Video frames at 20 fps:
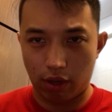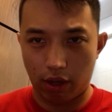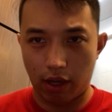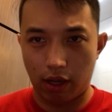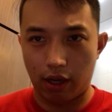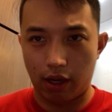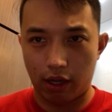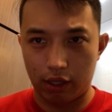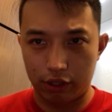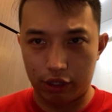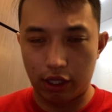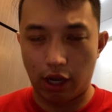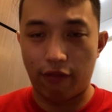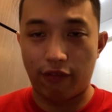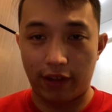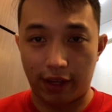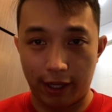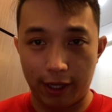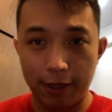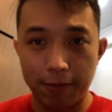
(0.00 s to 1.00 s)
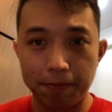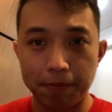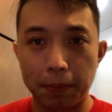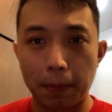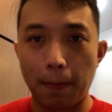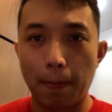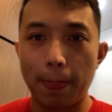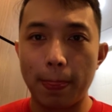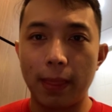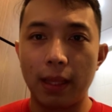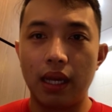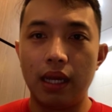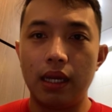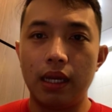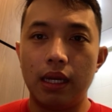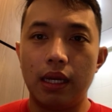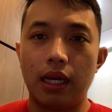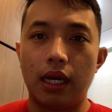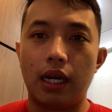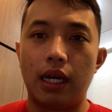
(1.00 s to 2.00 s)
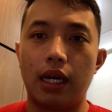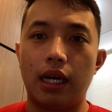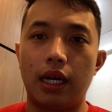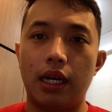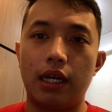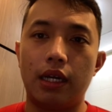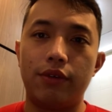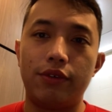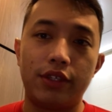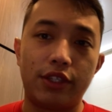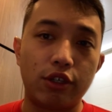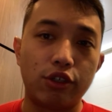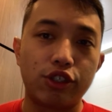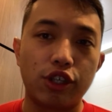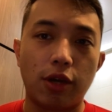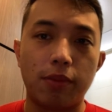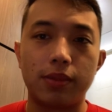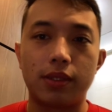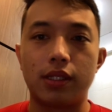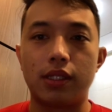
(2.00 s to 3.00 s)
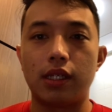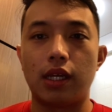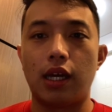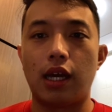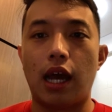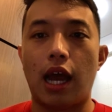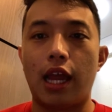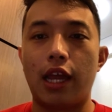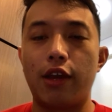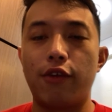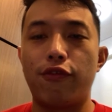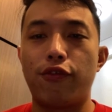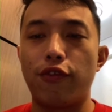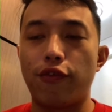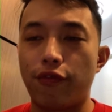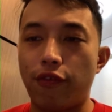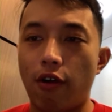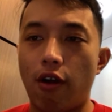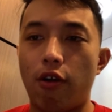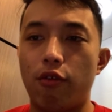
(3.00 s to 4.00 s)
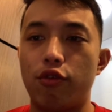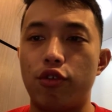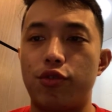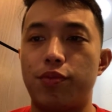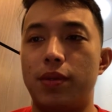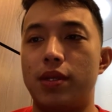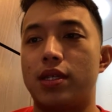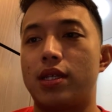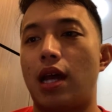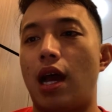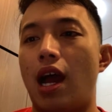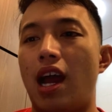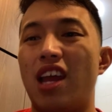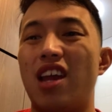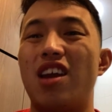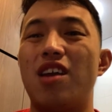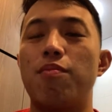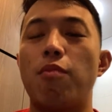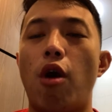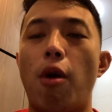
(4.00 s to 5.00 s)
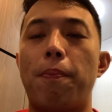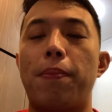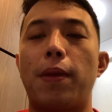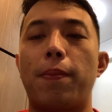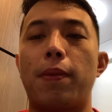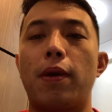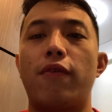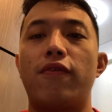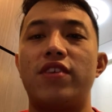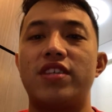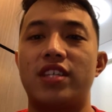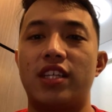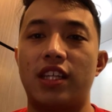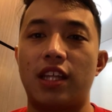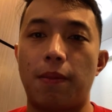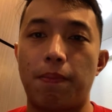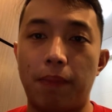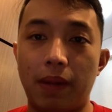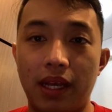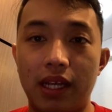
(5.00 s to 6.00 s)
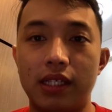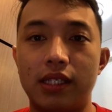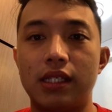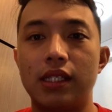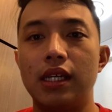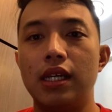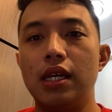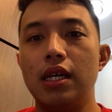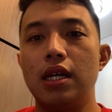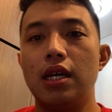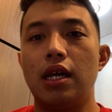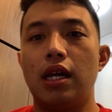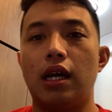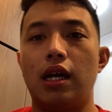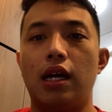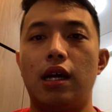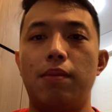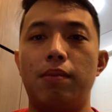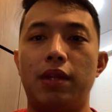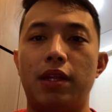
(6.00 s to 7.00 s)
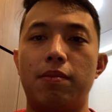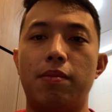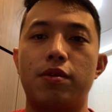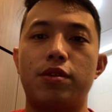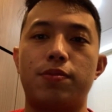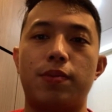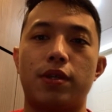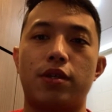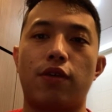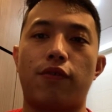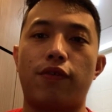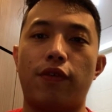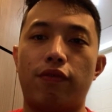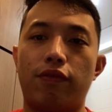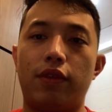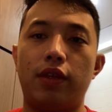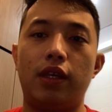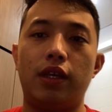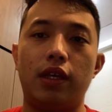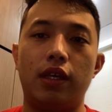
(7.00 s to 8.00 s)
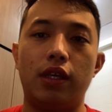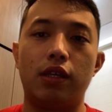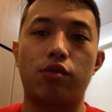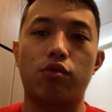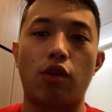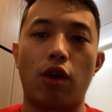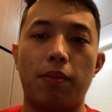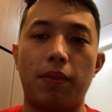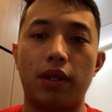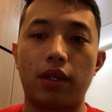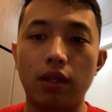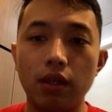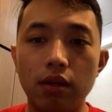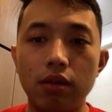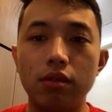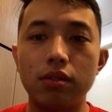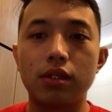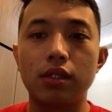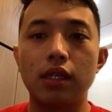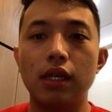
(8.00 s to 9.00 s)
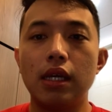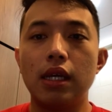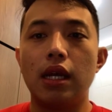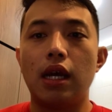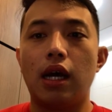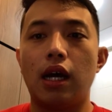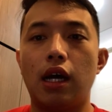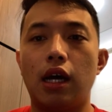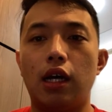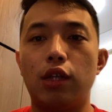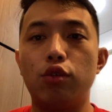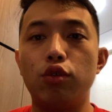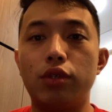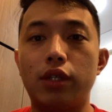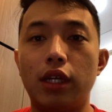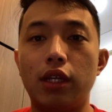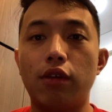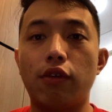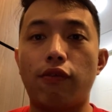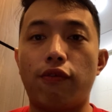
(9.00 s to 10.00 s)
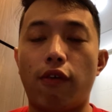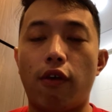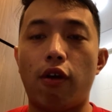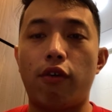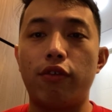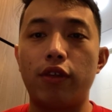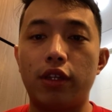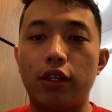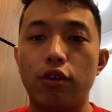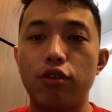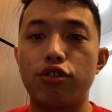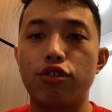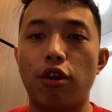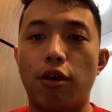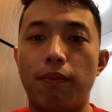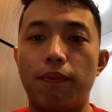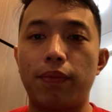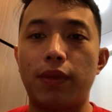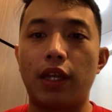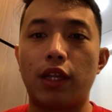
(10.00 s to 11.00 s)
GFA. Retail shops higher footfall, which means more people visiting the place. Minimum space of 50 square meters. Do take note for retail shop.